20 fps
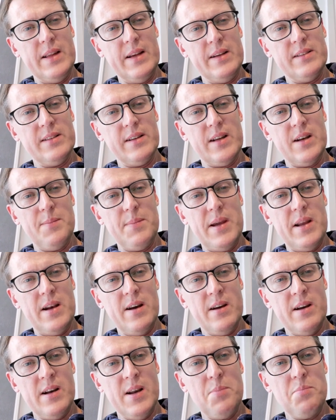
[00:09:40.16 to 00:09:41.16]
going to be an
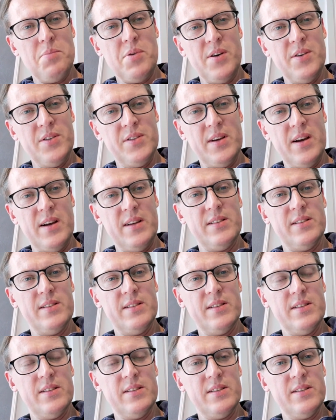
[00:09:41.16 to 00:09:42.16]
ugly
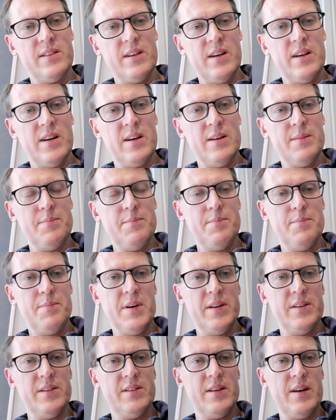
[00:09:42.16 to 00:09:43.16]
process,
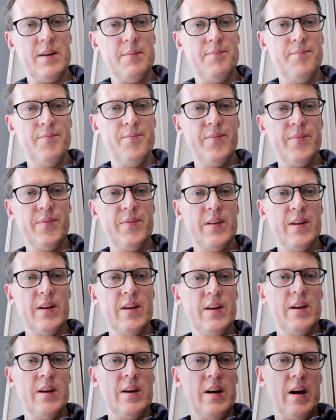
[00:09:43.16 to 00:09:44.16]
but
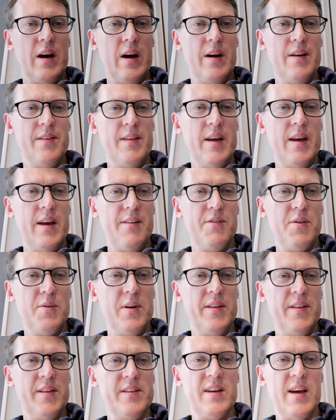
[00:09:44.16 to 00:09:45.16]
I think everyone
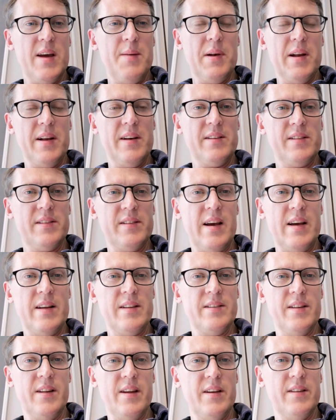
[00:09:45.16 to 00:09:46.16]
at the table
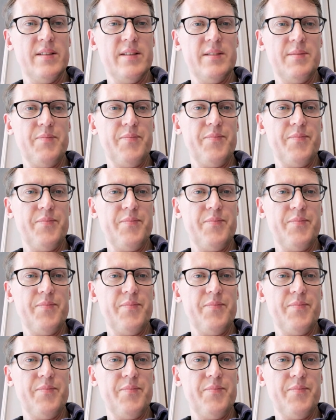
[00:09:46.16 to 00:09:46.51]
understands this.